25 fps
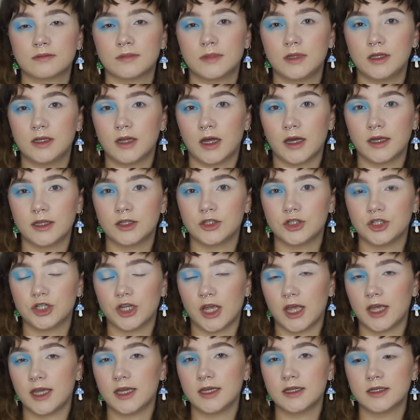light and
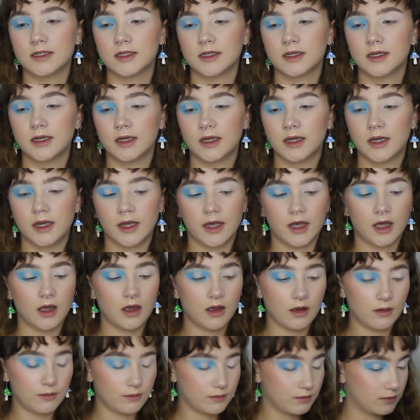shade
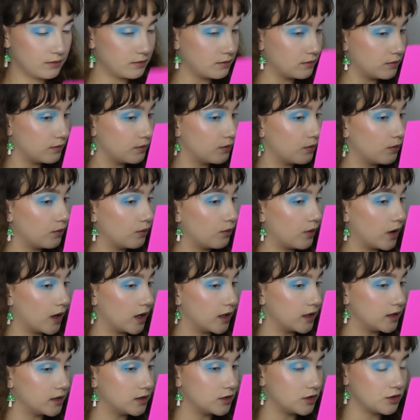when
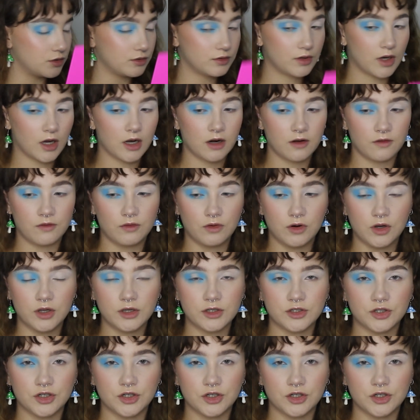I do colourful looks,